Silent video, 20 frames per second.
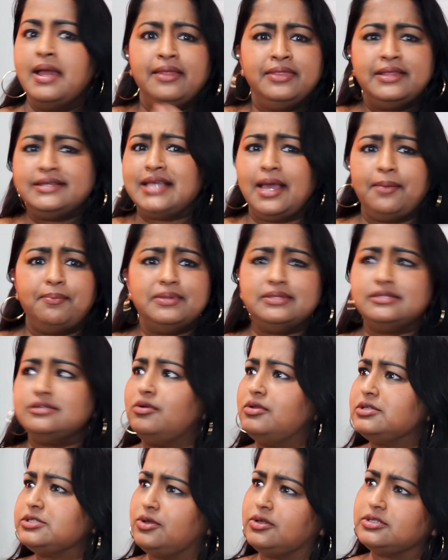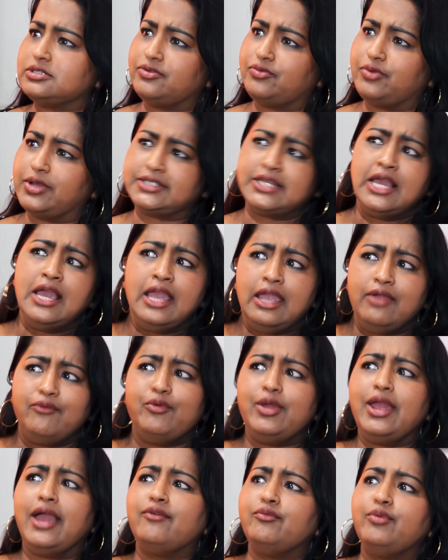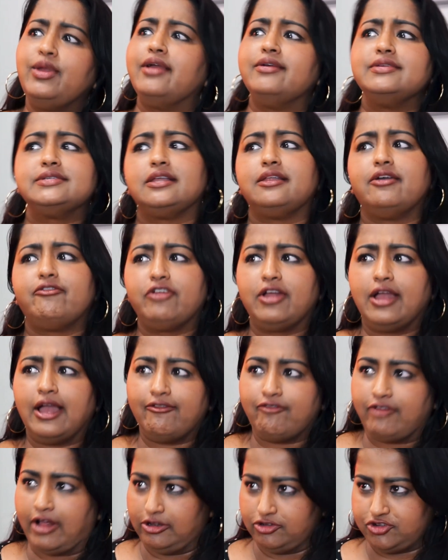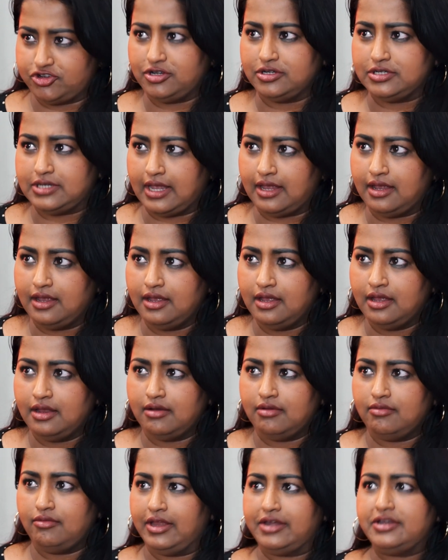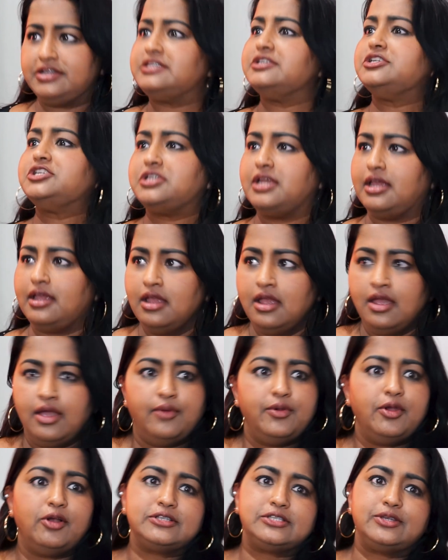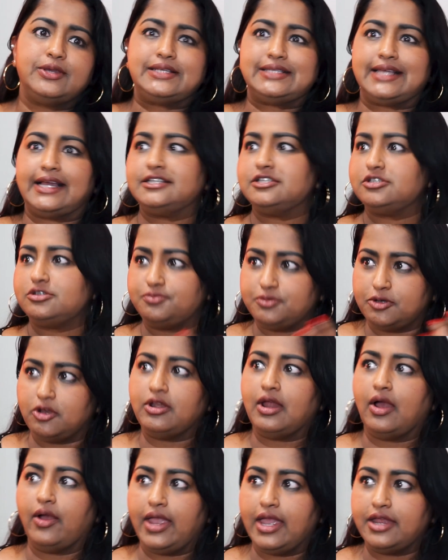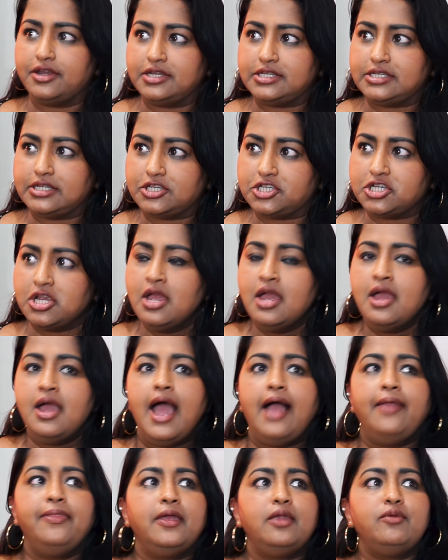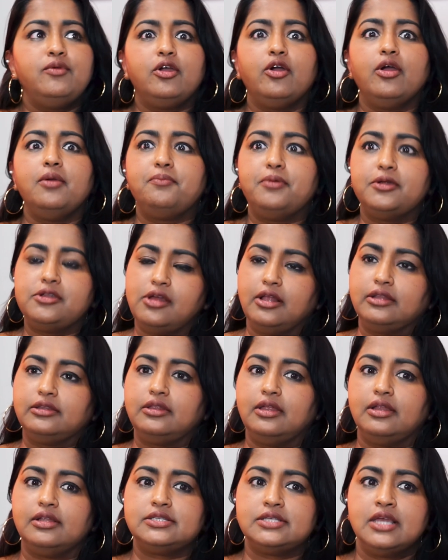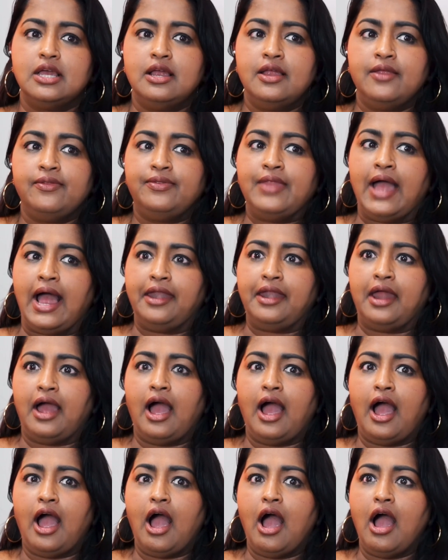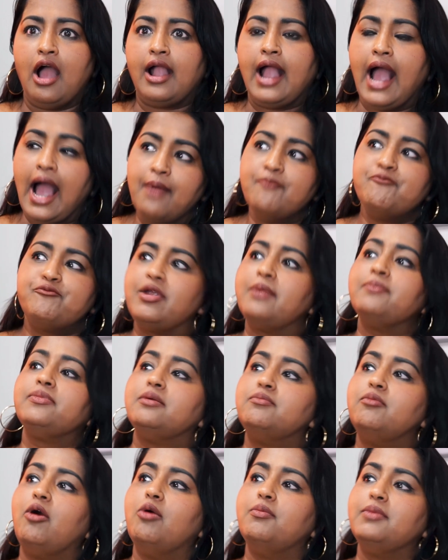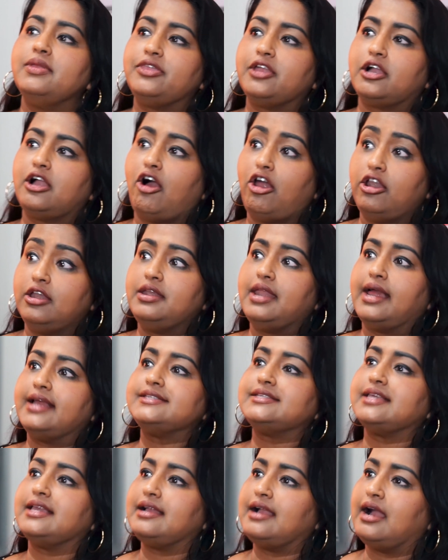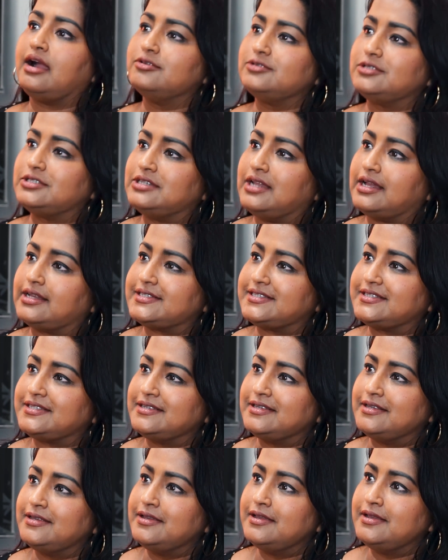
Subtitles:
This happens in all sorts of ways. If we in South Africa have Cultural Day, or Heritage Day. And we're also excited to put on our heritage. And then we go and put on things that come from the moment the colonizer encountered us.